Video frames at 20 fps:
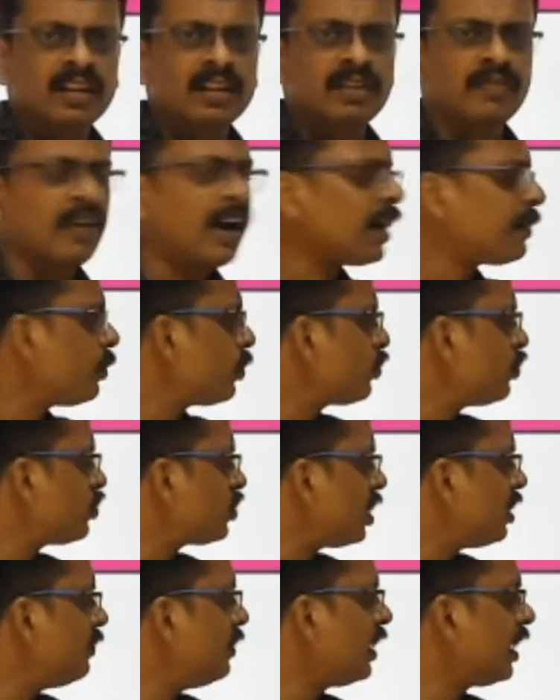the what
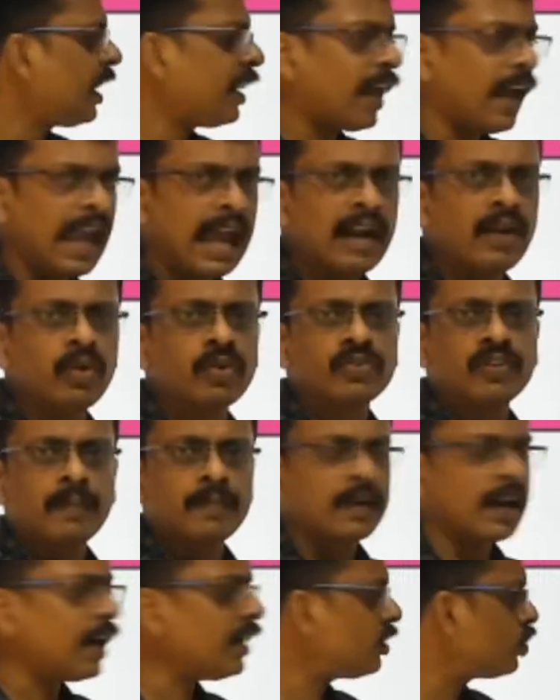position we can add or
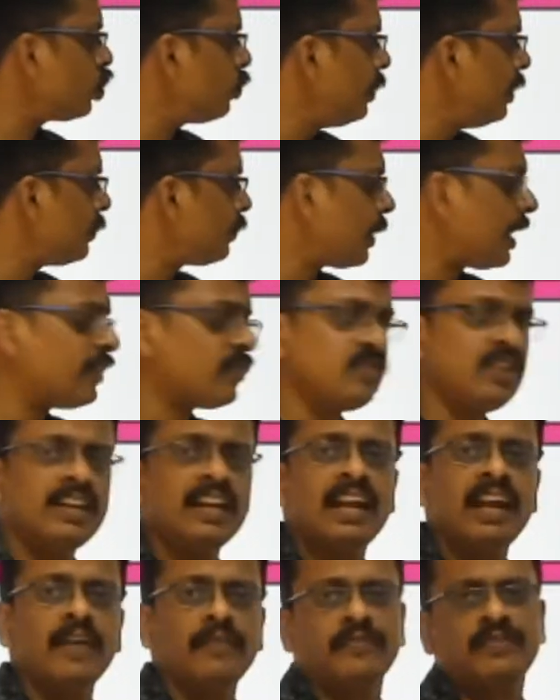subtract should be placed in
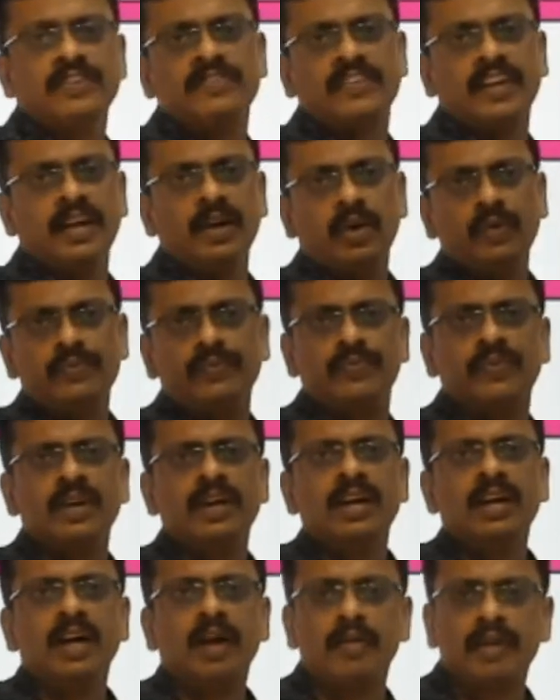the left side of
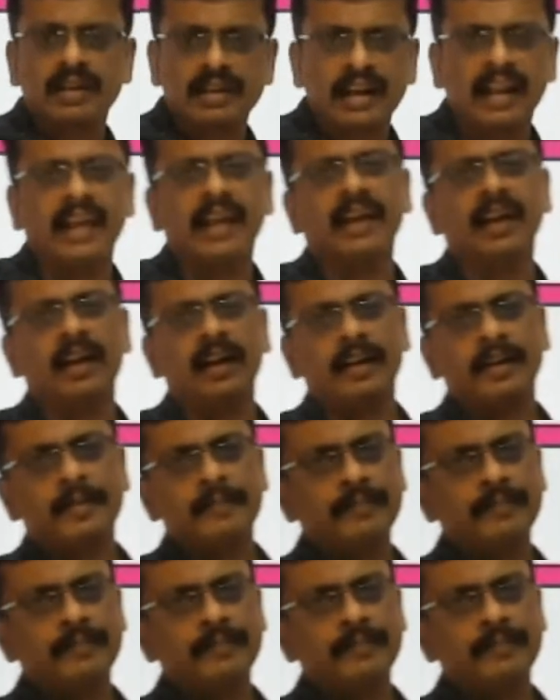our triangle.